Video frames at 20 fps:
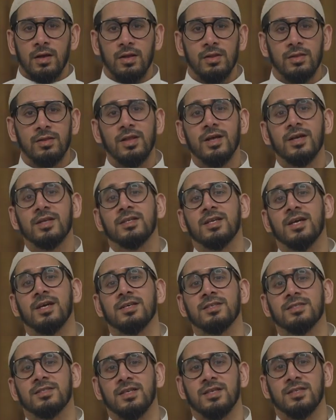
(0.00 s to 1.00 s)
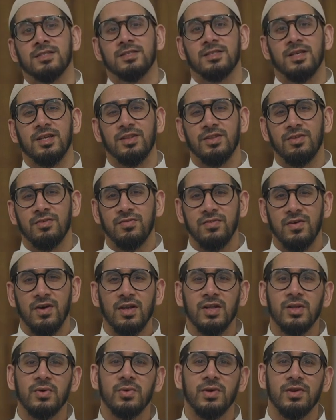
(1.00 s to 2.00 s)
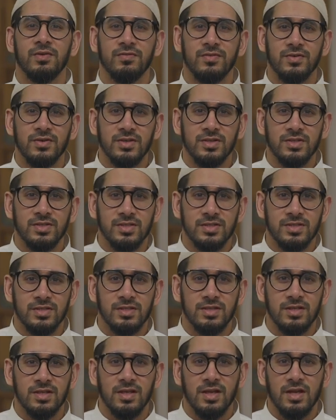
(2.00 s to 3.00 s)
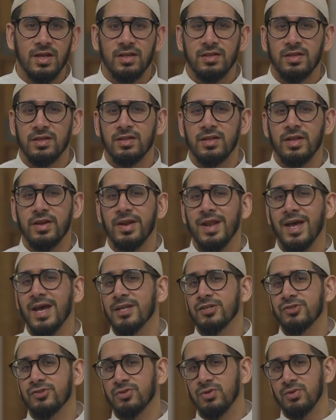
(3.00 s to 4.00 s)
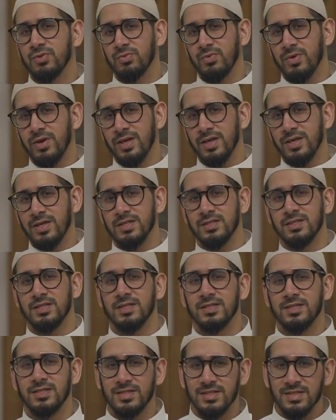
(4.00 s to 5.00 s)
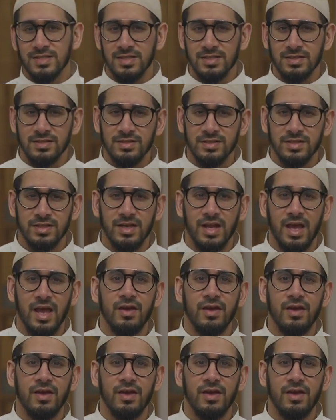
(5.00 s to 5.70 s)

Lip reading: Allah tells us in the following verse that the natural way is instilled in